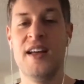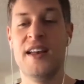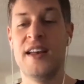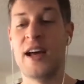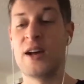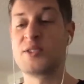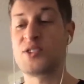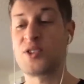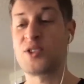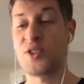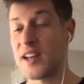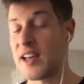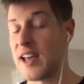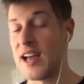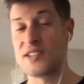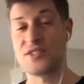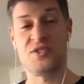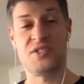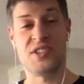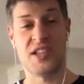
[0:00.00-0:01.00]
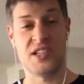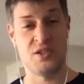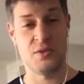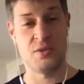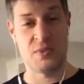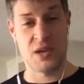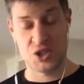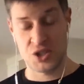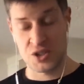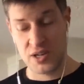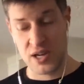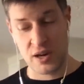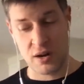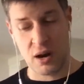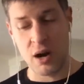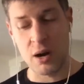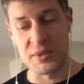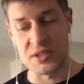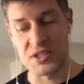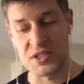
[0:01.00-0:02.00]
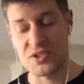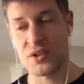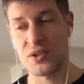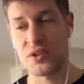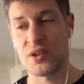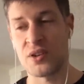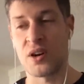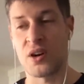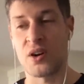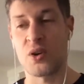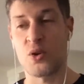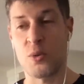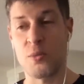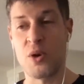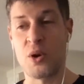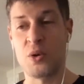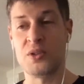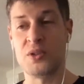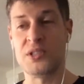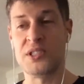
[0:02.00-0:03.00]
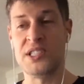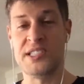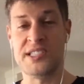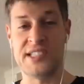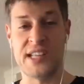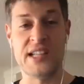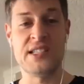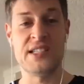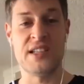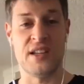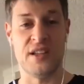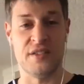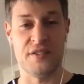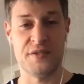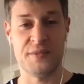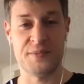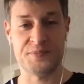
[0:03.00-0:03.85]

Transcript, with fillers: Now, certain cancers, as you mentioned, not all, but certain are hormonally sensitive,